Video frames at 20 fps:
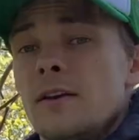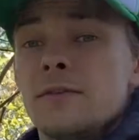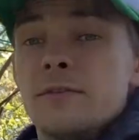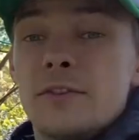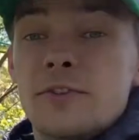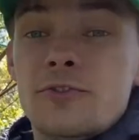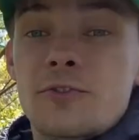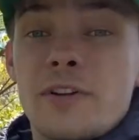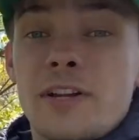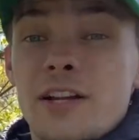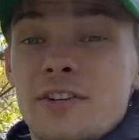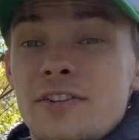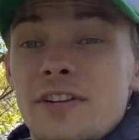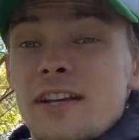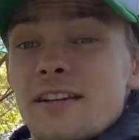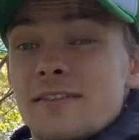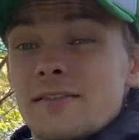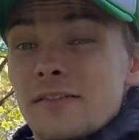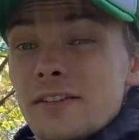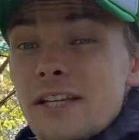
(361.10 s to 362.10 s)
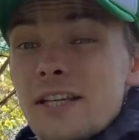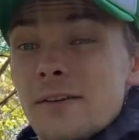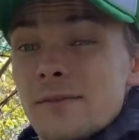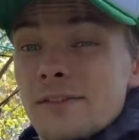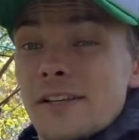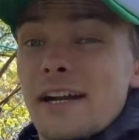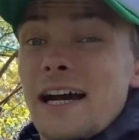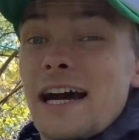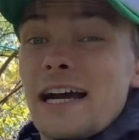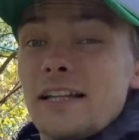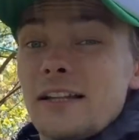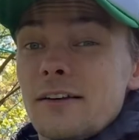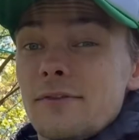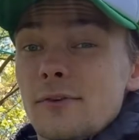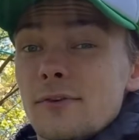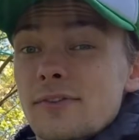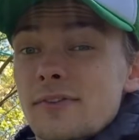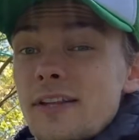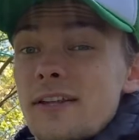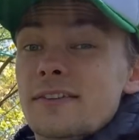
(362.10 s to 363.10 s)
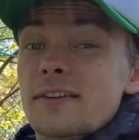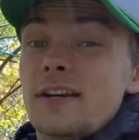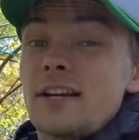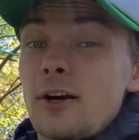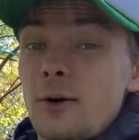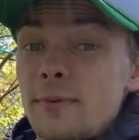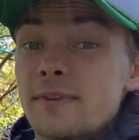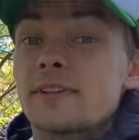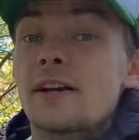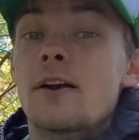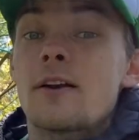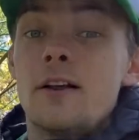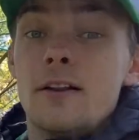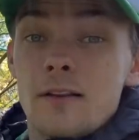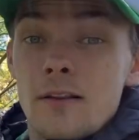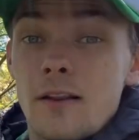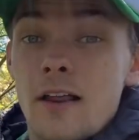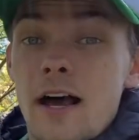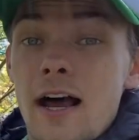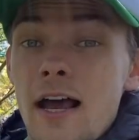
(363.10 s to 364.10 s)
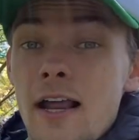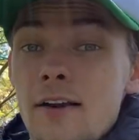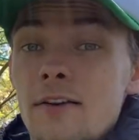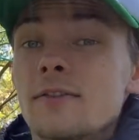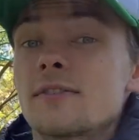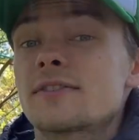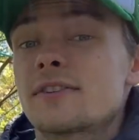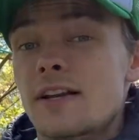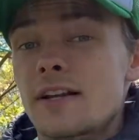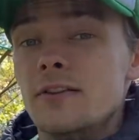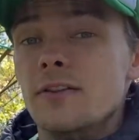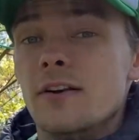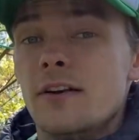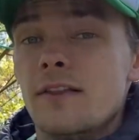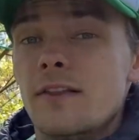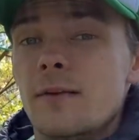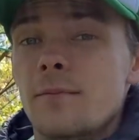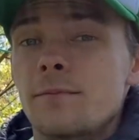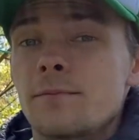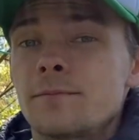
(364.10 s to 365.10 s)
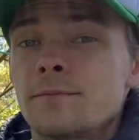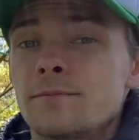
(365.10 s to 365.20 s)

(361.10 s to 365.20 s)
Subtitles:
This tree actually has leaves at eye level, so that's gonna help us out a lot. Let's take a look at them.